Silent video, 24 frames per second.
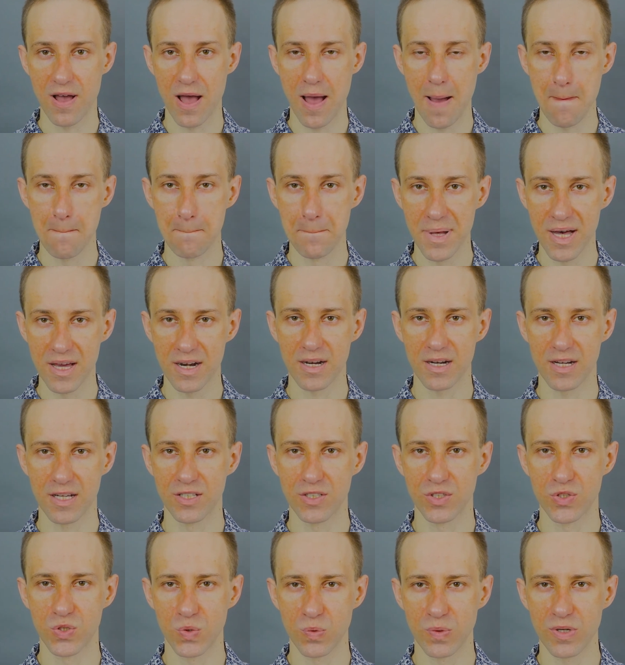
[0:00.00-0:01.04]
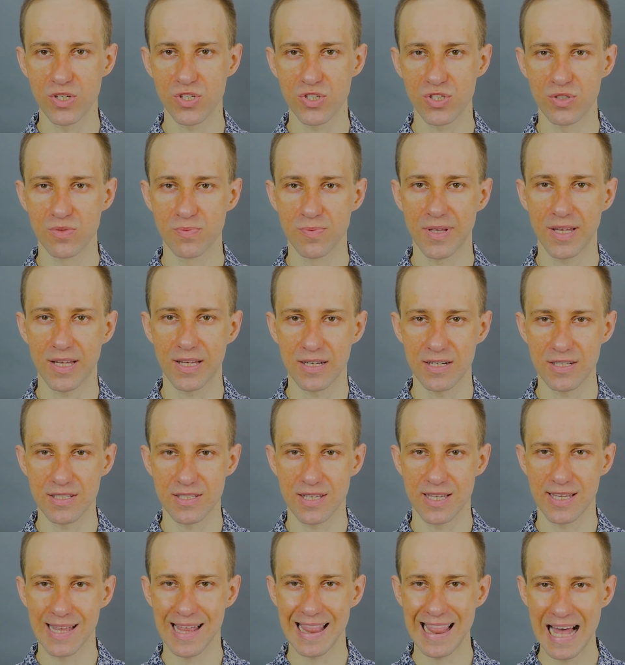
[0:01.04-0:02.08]
a better intuition because
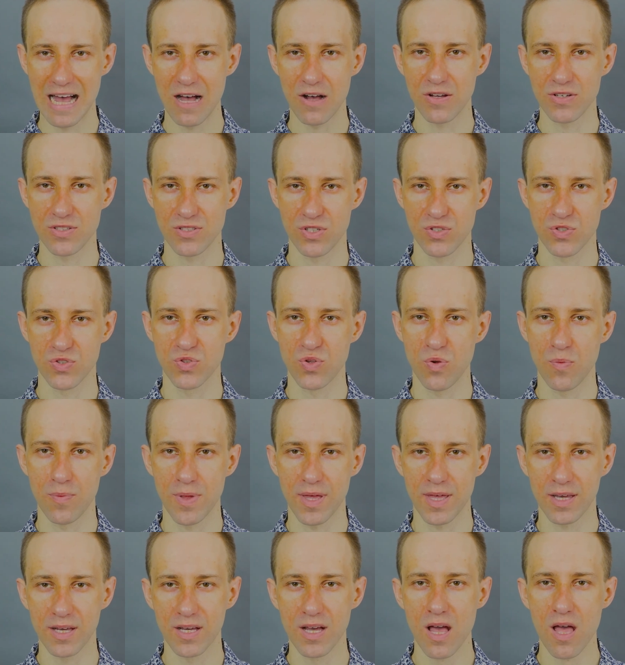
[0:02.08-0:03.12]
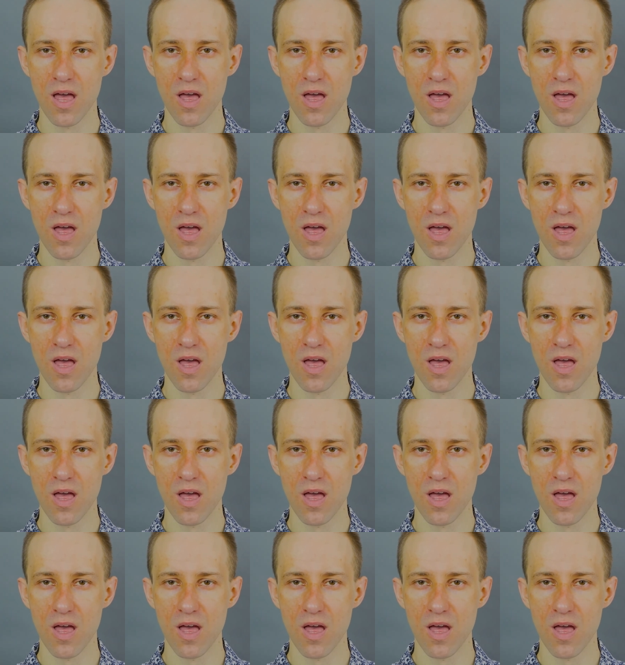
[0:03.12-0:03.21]
it allows us to make